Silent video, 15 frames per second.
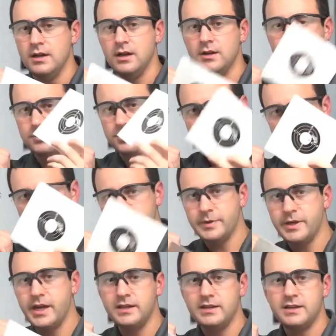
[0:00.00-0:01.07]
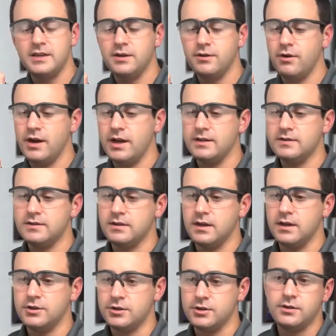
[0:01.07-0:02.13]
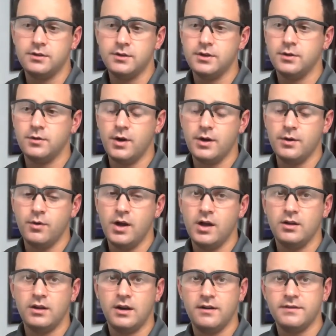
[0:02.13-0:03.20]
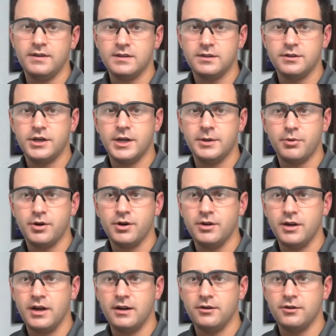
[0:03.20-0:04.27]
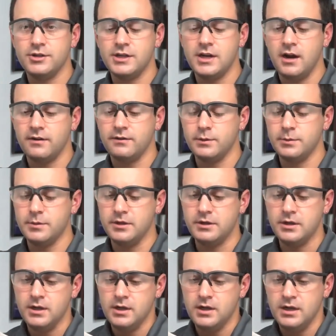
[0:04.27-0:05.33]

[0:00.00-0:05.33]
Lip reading: Those JSB 18 grains should do you quite well, and obviously you're getting pretty good energy out of them, and